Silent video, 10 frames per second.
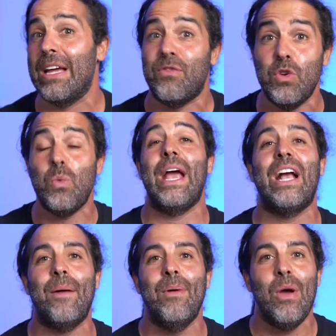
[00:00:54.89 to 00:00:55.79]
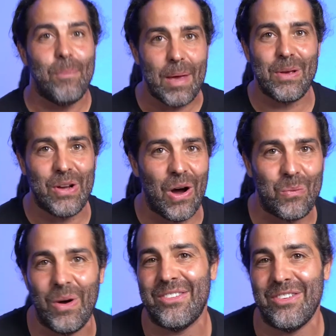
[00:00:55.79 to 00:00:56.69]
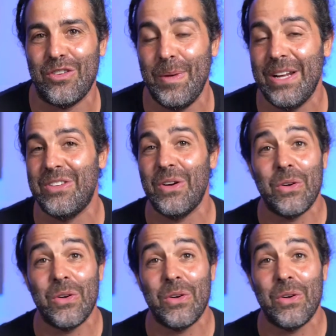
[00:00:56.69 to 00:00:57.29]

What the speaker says: and if you wake up, maybe God wants to speak to you.